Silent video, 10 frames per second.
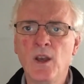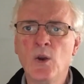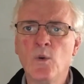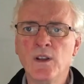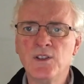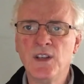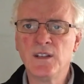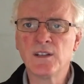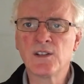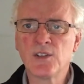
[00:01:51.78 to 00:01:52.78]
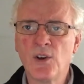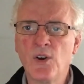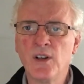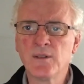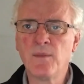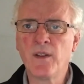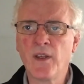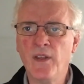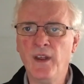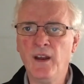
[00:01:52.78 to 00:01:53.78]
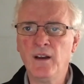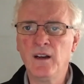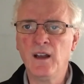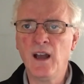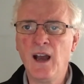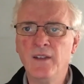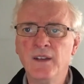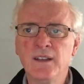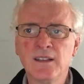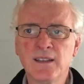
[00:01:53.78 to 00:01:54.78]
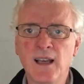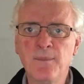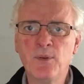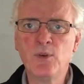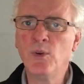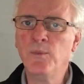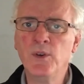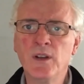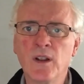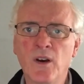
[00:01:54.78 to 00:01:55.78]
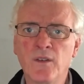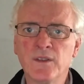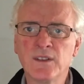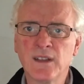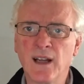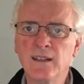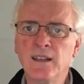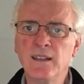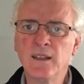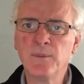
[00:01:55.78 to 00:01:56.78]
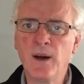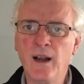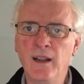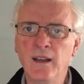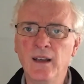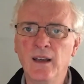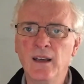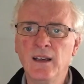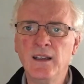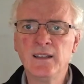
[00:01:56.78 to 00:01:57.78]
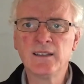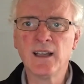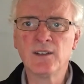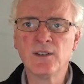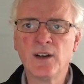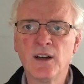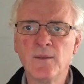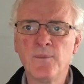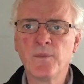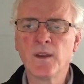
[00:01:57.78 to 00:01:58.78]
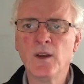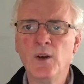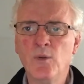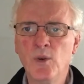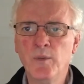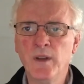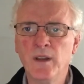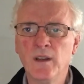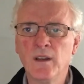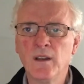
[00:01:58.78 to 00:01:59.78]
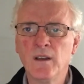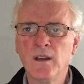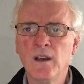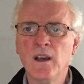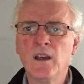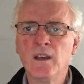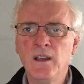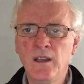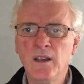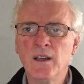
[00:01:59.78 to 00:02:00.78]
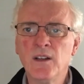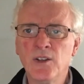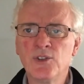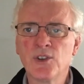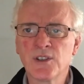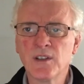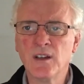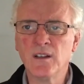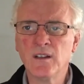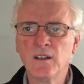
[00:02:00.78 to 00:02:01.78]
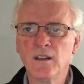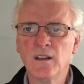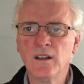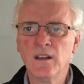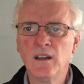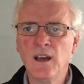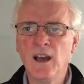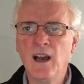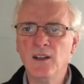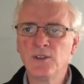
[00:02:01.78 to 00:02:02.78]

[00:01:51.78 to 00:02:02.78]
When Jesus saw his mother there, and the disciple whom he loved standing nearby, he said to her, "Woman, here is your son," and